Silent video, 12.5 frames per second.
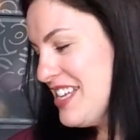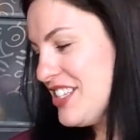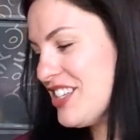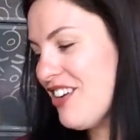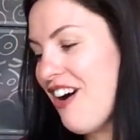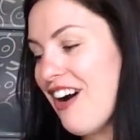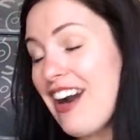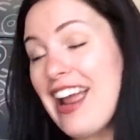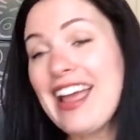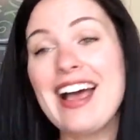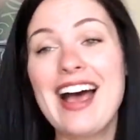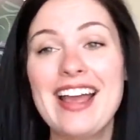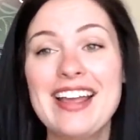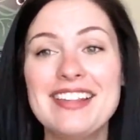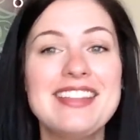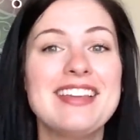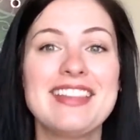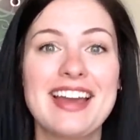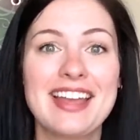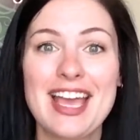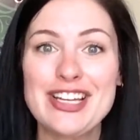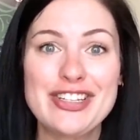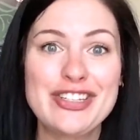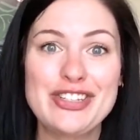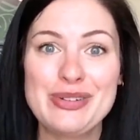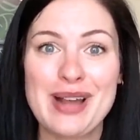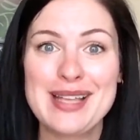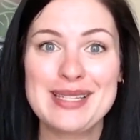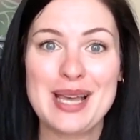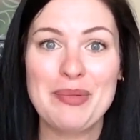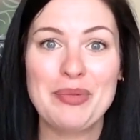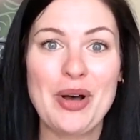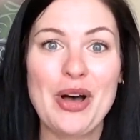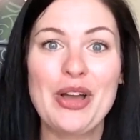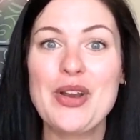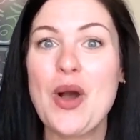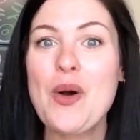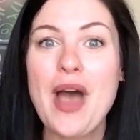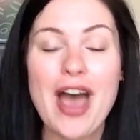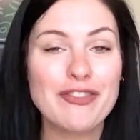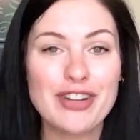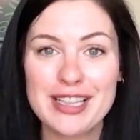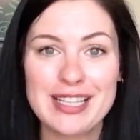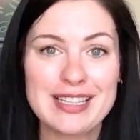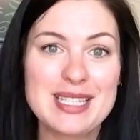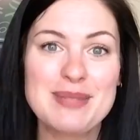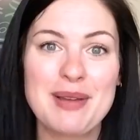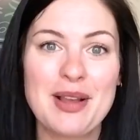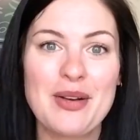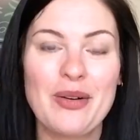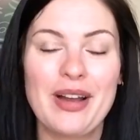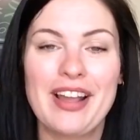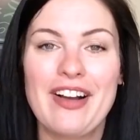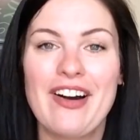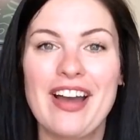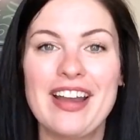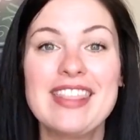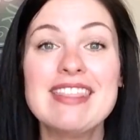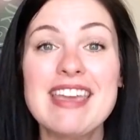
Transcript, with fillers: so, all right, I think that catches you guys up on everything that's been going on.